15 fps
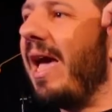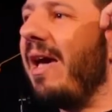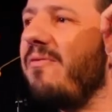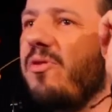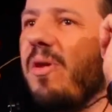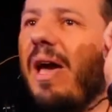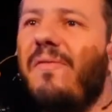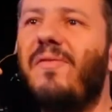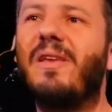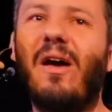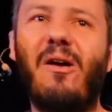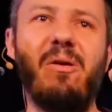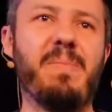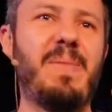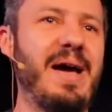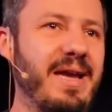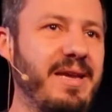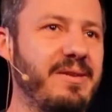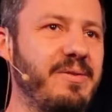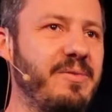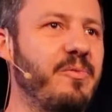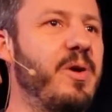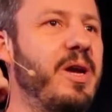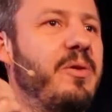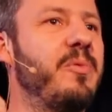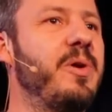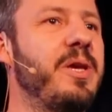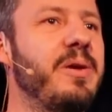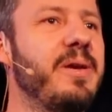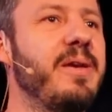have to have in our mind when
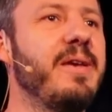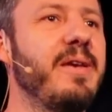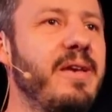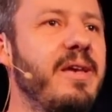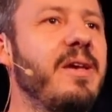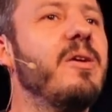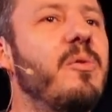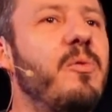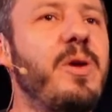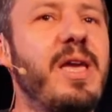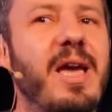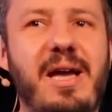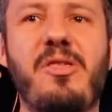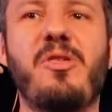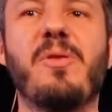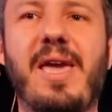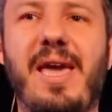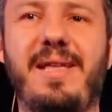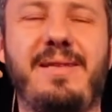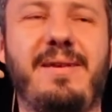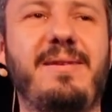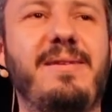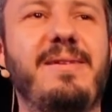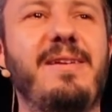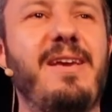we are together.